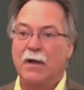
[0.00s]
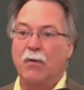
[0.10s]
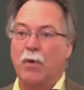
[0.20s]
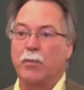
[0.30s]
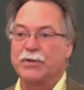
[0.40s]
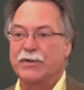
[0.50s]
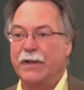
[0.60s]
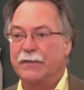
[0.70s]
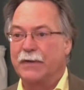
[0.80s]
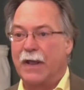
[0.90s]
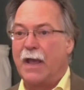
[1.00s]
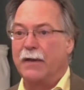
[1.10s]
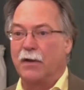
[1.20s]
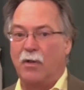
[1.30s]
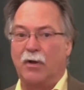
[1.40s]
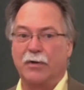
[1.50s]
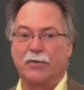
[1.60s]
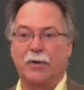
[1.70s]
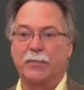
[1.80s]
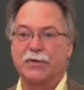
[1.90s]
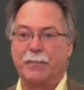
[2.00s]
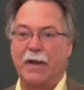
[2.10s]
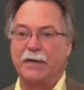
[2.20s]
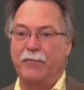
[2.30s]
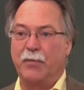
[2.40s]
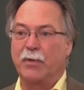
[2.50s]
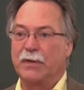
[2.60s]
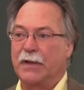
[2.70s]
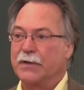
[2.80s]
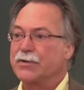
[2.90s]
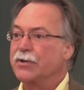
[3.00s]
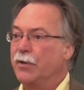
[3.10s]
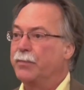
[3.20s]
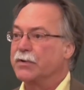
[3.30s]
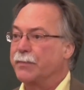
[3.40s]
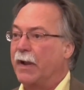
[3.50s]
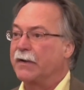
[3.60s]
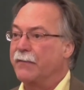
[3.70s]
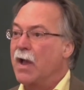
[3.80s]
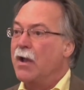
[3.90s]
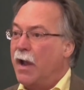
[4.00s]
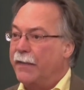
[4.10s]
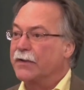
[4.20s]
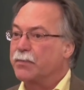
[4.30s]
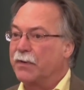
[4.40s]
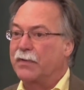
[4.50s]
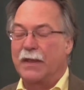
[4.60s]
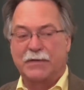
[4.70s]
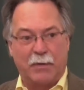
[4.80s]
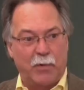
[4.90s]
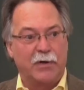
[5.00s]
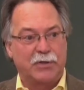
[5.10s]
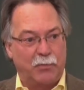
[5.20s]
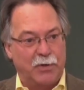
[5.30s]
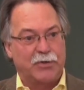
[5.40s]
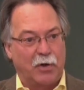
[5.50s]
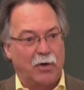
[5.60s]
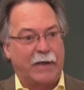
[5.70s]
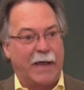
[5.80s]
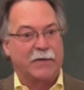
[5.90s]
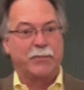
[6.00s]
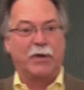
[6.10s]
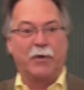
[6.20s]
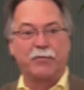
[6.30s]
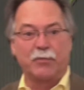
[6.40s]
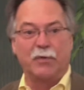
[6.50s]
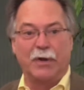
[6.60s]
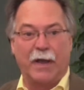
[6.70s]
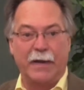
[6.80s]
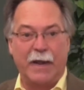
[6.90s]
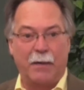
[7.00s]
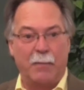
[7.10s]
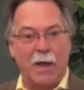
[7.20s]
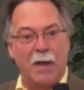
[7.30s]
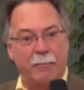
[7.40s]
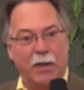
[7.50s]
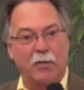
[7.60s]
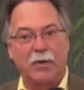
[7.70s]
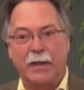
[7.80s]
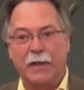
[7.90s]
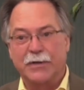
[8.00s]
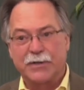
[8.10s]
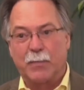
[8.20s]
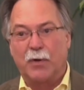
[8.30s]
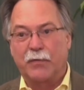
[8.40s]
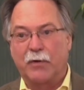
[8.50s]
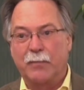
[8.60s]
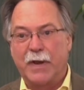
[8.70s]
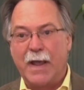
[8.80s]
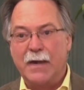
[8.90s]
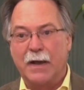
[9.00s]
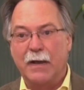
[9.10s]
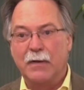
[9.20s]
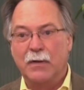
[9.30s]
what we're seeing today in a longer-term perspective, you really get a skewed perspective. And that's one of the things I want you to look at as we go through tonight, how by looking at a small-term data,